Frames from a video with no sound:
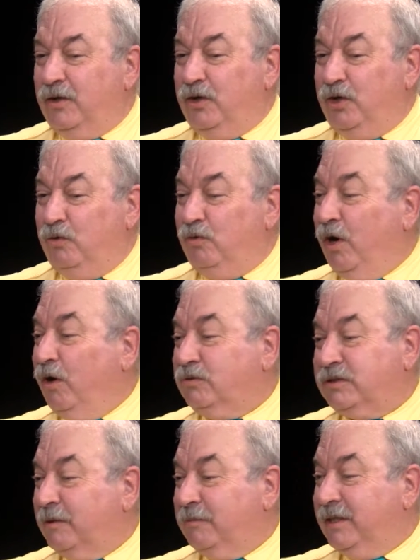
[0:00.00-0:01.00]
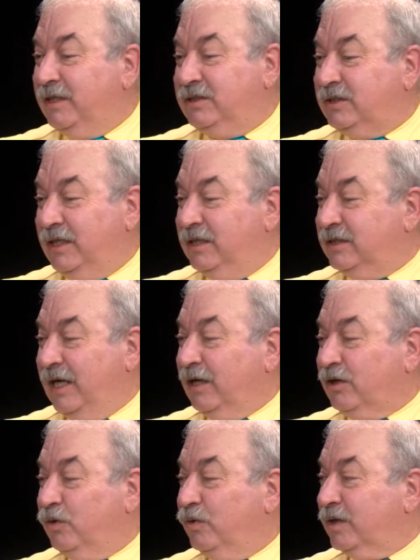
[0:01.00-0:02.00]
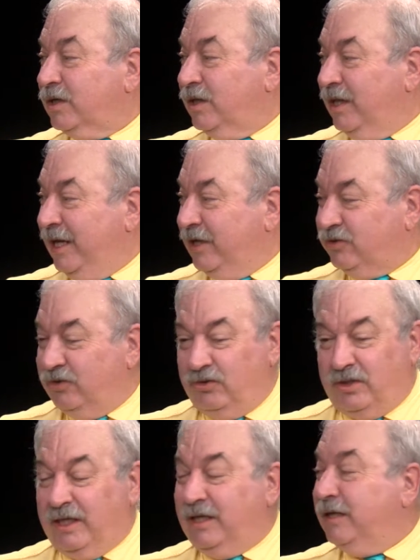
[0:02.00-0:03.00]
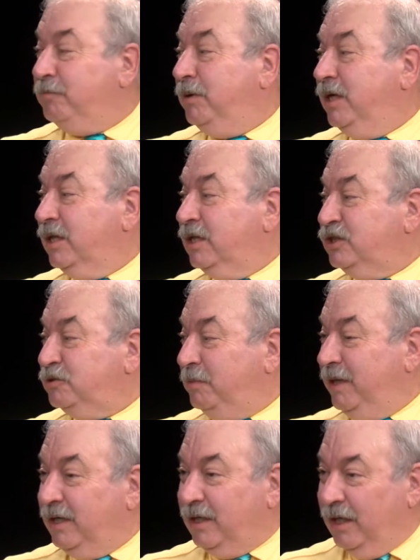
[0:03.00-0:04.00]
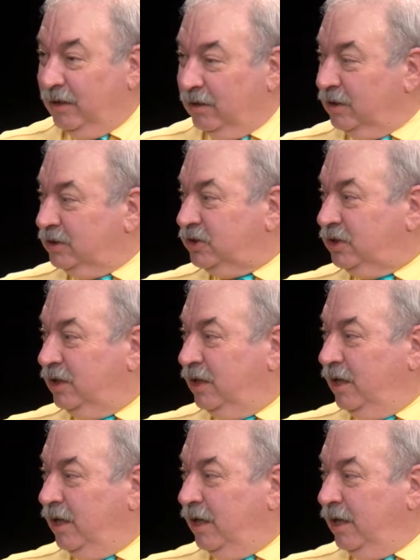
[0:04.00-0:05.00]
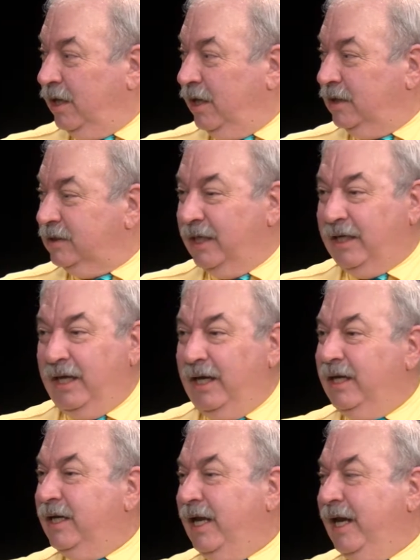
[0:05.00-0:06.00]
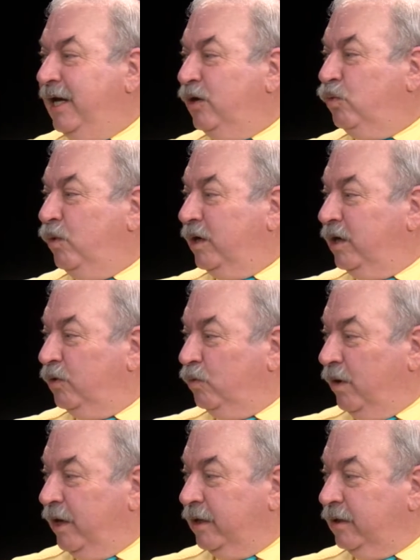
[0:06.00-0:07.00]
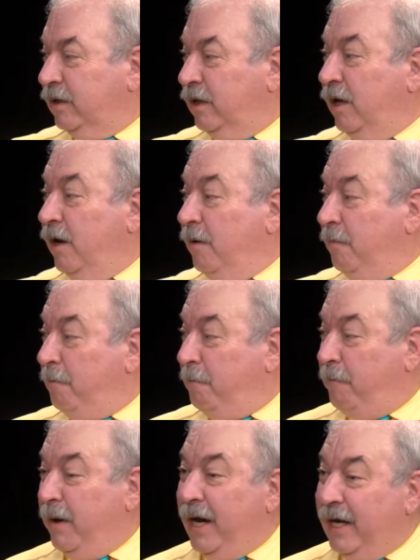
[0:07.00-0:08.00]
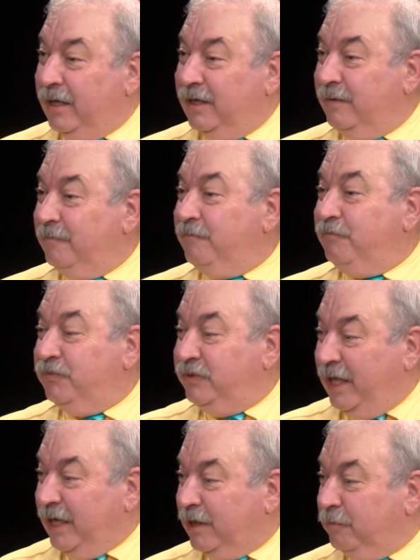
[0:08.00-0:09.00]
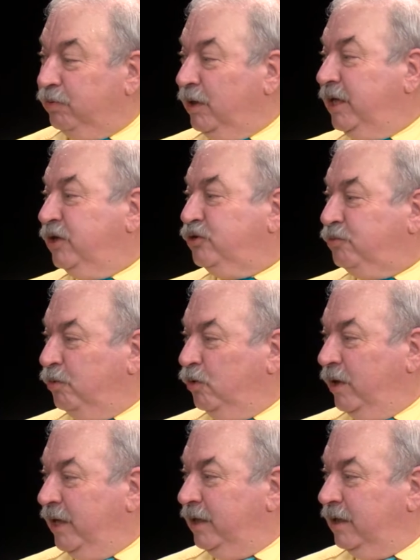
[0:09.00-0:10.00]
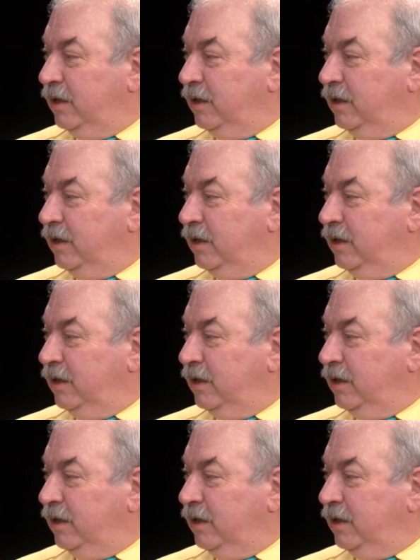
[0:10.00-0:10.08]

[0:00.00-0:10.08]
you know some of these kids aren't going to classes, they can barely speak English, they can't add 1 and 1, but they can play a sport.